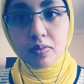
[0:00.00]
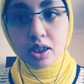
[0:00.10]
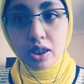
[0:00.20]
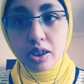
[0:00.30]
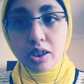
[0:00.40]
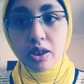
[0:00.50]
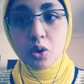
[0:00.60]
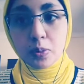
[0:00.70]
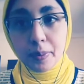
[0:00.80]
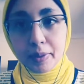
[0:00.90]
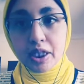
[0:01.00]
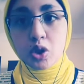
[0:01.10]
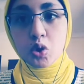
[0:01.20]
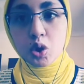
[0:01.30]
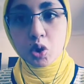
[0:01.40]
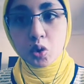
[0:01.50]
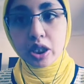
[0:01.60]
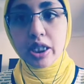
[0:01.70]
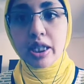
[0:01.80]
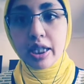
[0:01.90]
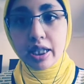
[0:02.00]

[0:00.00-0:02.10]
the dopamine, serotonin,